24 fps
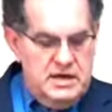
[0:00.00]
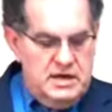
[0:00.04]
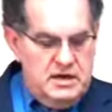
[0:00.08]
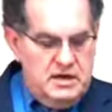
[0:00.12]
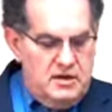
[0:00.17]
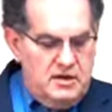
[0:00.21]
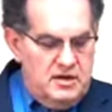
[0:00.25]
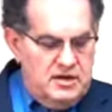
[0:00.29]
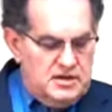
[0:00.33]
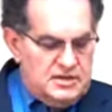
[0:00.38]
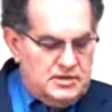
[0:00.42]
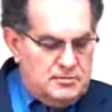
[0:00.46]

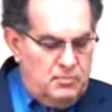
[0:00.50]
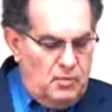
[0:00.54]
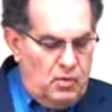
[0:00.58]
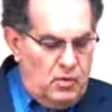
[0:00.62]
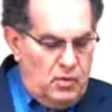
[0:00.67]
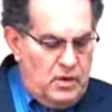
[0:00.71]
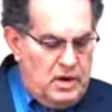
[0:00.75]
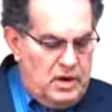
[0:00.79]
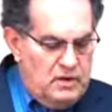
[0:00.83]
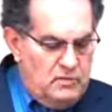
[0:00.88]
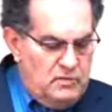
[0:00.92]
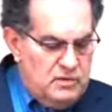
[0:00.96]
Here this
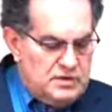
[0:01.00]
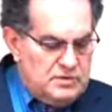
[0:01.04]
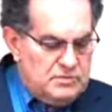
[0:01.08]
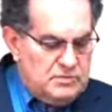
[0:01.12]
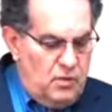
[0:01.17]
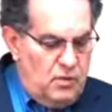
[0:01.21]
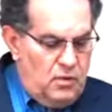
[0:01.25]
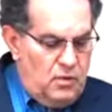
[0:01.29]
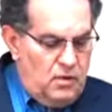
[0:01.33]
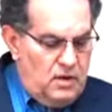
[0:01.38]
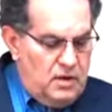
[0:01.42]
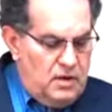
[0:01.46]
mourning
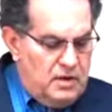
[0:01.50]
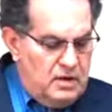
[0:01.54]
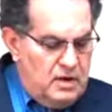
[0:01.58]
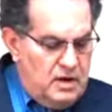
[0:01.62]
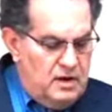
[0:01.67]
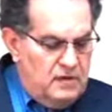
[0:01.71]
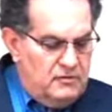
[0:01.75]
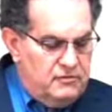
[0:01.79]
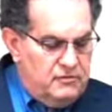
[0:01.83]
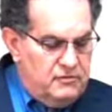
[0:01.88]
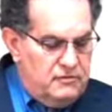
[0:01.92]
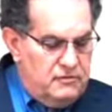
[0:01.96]
was more
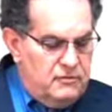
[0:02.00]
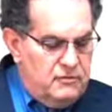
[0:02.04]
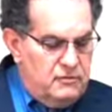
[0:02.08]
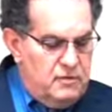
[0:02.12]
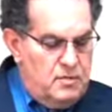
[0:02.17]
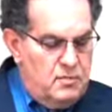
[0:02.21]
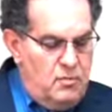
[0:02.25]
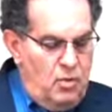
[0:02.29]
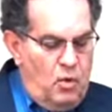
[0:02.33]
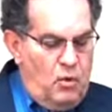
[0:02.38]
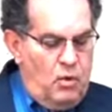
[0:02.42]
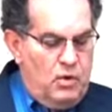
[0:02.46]
of
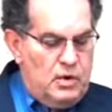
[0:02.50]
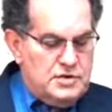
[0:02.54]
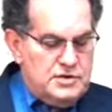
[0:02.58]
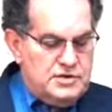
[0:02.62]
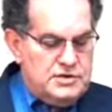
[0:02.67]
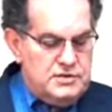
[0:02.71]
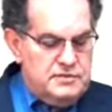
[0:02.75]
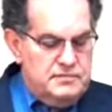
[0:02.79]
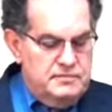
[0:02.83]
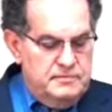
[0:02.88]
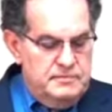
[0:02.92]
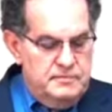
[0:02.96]

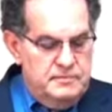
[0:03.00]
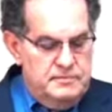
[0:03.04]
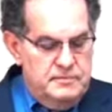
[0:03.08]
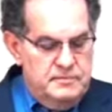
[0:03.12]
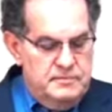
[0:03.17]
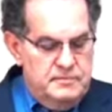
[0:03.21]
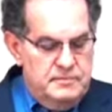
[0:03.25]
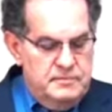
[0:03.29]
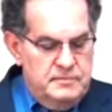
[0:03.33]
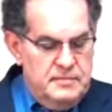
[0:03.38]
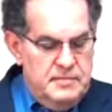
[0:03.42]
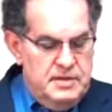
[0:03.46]
remorse.
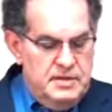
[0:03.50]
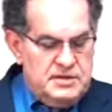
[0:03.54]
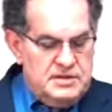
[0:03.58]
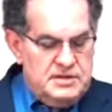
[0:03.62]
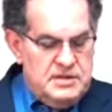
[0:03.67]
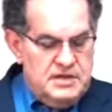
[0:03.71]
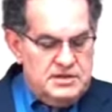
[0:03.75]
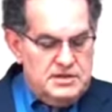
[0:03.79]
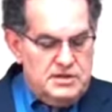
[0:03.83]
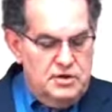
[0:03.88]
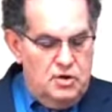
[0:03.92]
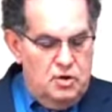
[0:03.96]
It
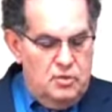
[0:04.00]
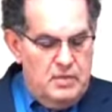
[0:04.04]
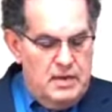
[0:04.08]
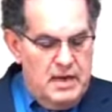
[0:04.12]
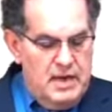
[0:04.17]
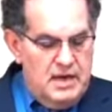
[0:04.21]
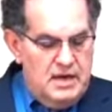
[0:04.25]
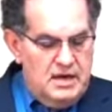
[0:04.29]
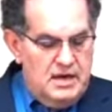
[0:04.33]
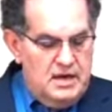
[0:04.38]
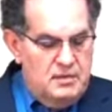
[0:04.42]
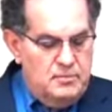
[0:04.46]
says, No
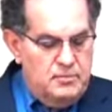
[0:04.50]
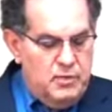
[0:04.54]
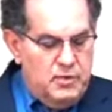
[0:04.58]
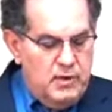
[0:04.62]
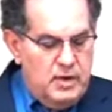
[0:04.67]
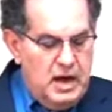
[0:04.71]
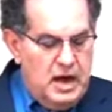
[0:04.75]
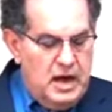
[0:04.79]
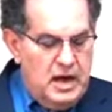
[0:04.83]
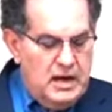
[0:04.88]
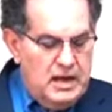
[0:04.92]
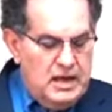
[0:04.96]
man did
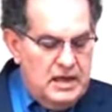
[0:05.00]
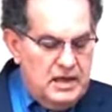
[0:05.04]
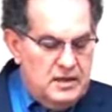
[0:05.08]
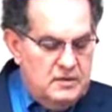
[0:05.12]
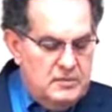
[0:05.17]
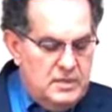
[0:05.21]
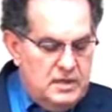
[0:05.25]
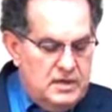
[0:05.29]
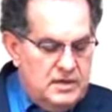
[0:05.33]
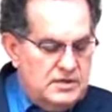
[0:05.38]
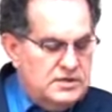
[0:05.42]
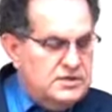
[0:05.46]
put on
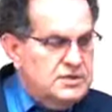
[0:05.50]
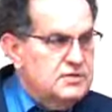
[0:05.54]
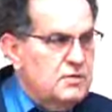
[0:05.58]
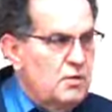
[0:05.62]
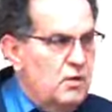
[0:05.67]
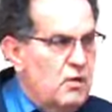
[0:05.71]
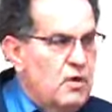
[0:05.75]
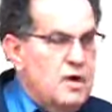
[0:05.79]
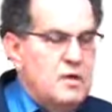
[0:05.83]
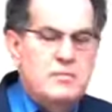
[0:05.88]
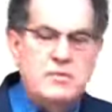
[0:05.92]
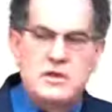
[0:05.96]
him his
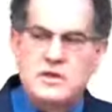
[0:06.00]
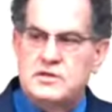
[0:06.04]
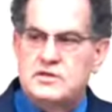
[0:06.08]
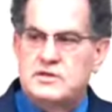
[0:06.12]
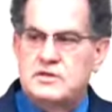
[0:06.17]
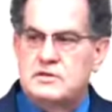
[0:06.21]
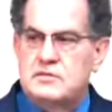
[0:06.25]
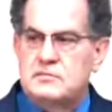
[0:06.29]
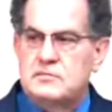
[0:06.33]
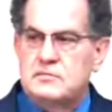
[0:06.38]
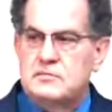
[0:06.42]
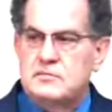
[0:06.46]

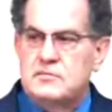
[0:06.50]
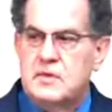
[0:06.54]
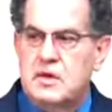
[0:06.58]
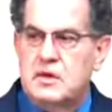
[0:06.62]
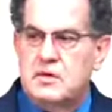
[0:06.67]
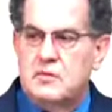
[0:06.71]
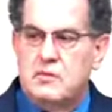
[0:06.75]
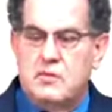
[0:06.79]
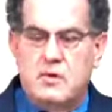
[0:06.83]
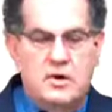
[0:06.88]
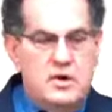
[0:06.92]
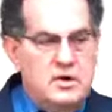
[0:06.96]
ornaments.
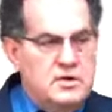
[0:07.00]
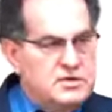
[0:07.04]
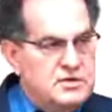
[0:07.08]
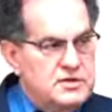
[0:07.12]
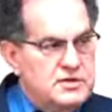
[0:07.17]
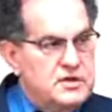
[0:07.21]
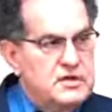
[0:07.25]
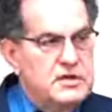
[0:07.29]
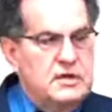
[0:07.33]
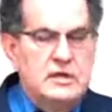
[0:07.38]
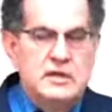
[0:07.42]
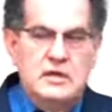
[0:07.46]
In other
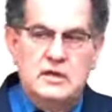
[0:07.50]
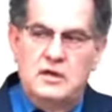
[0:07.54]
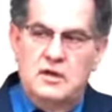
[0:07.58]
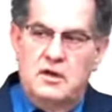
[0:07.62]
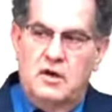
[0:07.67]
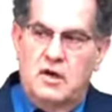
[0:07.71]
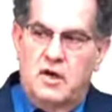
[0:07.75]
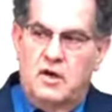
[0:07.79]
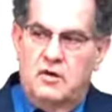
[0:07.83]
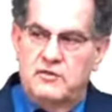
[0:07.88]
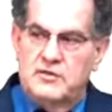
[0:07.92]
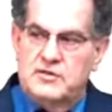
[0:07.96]
words,
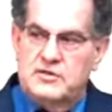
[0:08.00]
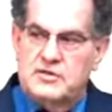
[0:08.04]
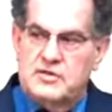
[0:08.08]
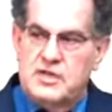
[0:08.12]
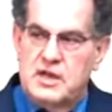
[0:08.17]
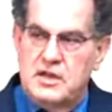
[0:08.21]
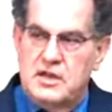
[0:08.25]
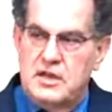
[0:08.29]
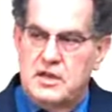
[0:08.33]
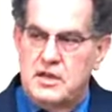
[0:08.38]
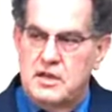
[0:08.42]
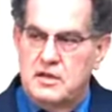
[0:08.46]
all of a
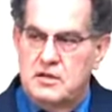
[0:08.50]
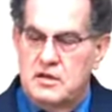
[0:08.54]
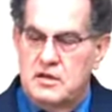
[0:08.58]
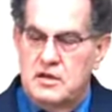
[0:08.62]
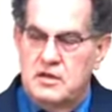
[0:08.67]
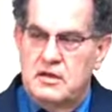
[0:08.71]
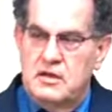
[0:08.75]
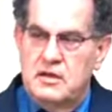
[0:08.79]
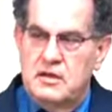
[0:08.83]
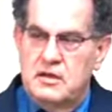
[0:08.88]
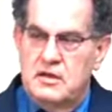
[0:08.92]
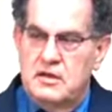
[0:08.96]
sudden the
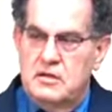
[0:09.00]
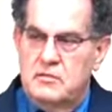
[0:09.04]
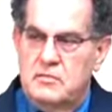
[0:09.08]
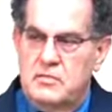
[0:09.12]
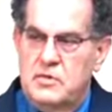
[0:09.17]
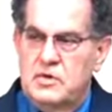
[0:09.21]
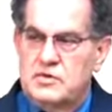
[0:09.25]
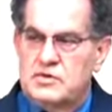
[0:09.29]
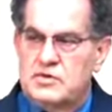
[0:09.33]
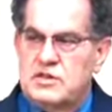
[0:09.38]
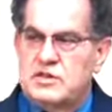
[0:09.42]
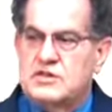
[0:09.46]

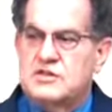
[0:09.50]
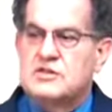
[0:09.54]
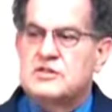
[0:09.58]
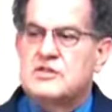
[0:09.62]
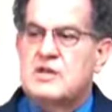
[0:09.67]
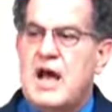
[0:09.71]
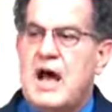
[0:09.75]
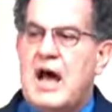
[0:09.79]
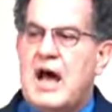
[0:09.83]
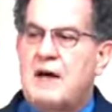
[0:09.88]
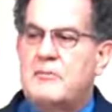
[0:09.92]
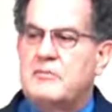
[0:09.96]
music
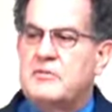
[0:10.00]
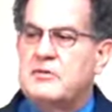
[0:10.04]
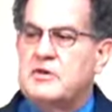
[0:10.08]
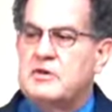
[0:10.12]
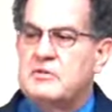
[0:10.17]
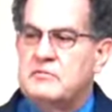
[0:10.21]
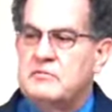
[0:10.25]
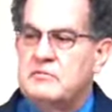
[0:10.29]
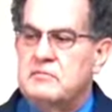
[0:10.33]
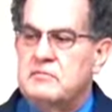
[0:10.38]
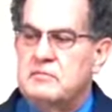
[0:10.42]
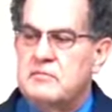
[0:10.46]

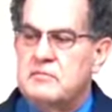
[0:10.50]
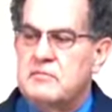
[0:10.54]
stopped.